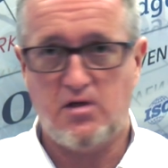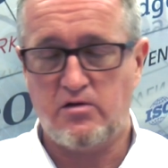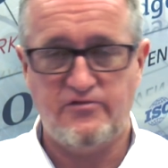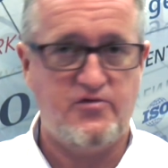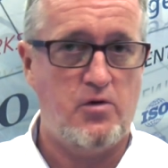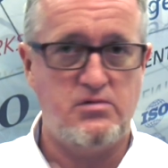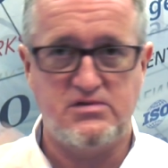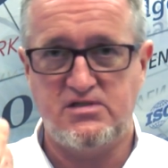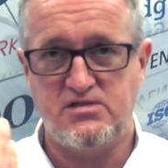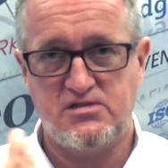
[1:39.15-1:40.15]

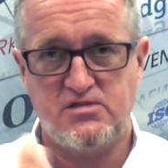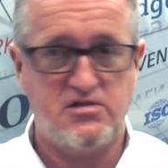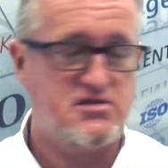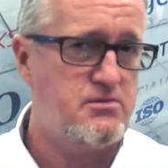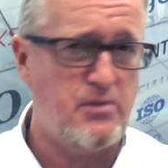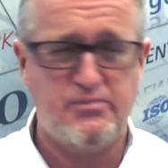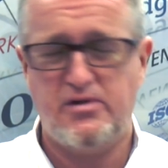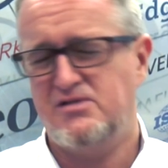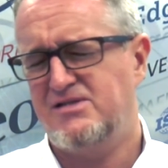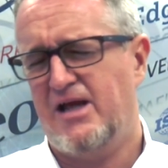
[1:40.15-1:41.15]
non-conformances, customer
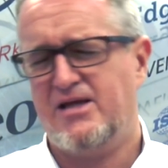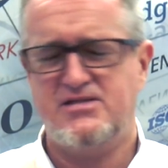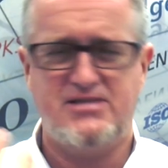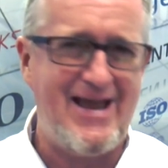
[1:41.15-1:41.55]
projects,